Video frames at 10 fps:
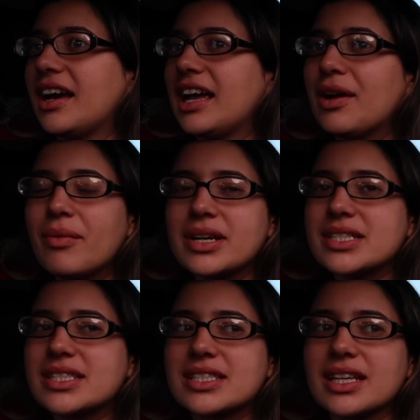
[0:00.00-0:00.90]
I
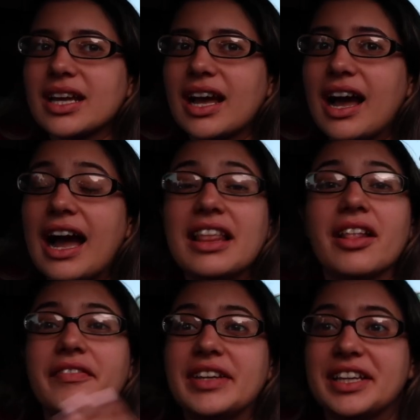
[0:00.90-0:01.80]

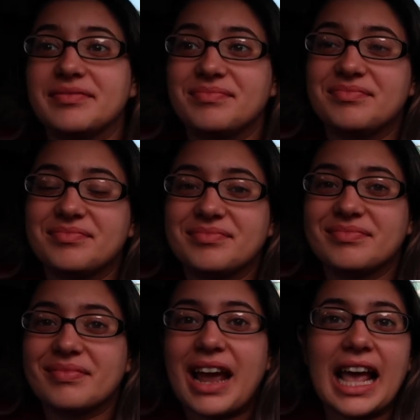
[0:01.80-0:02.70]
loved it.
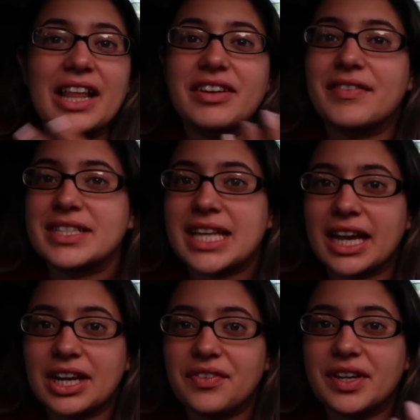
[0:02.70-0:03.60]
I loved every
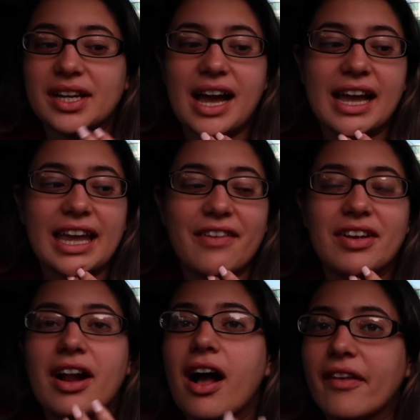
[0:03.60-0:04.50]
second of it. I gave
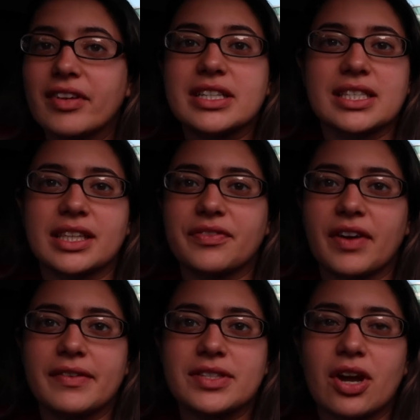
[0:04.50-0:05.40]
it, obviously,
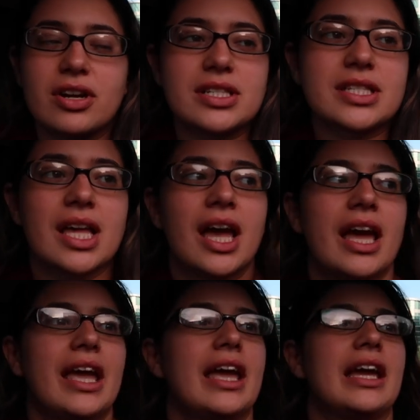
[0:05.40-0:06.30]
5 stars.
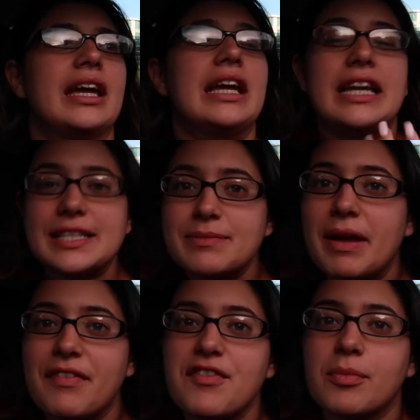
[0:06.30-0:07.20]
It is
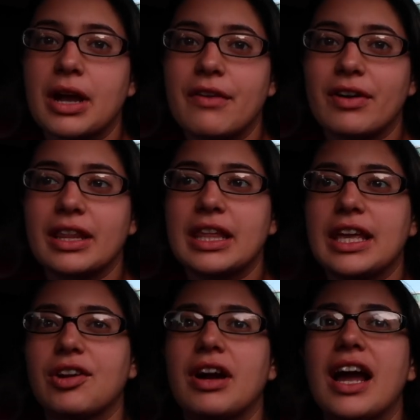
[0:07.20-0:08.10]
my favorite book I've read of the
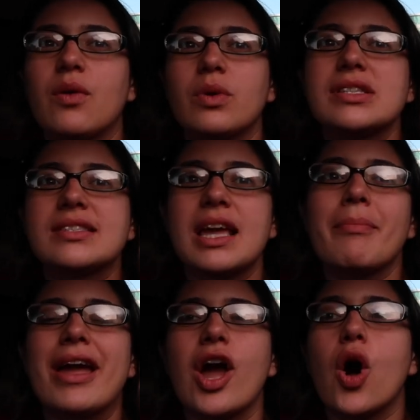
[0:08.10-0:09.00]
year. I will say
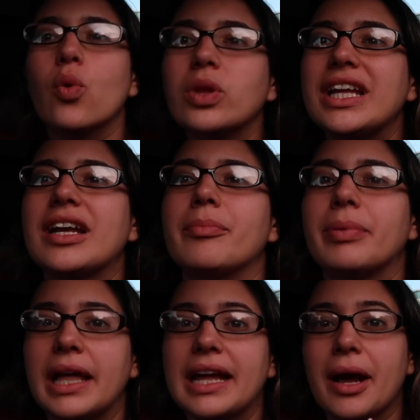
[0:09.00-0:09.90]
my only
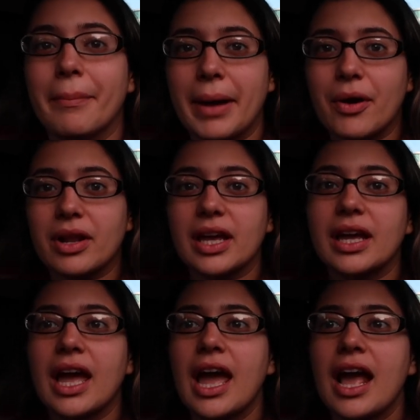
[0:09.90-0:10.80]
complaint about
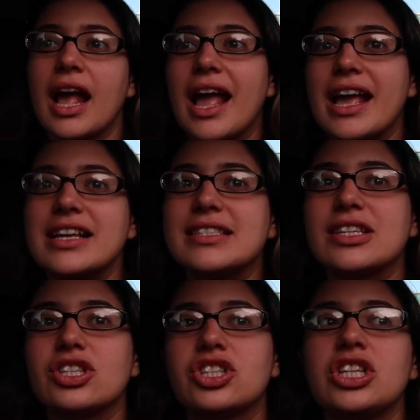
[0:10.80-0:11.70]
it
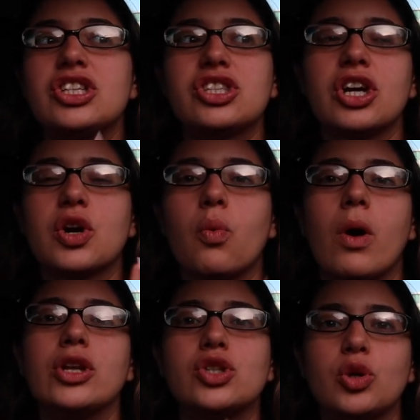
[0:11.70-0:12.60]
is she took
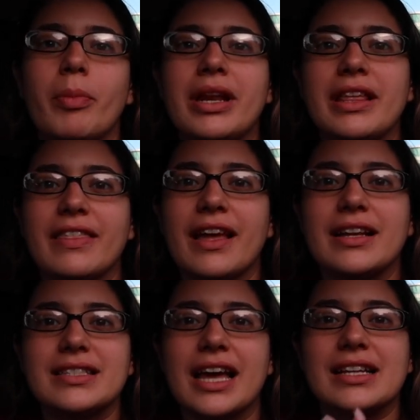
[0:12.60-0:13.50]
one too many
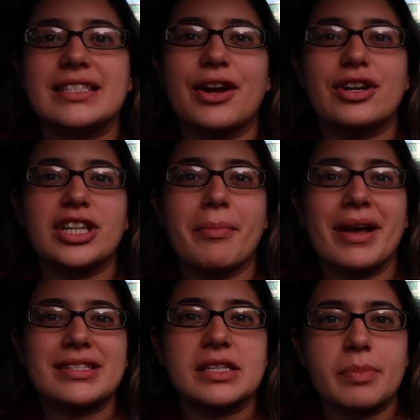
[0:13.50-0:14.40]
things out of Sarah J.
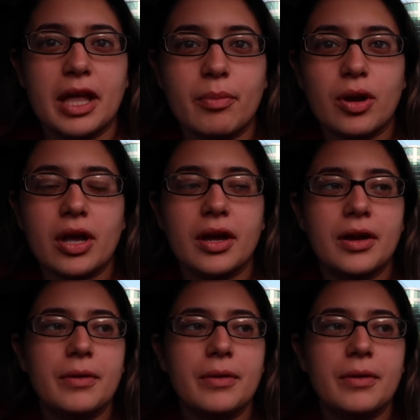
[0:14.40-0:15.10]
Maas's playbook.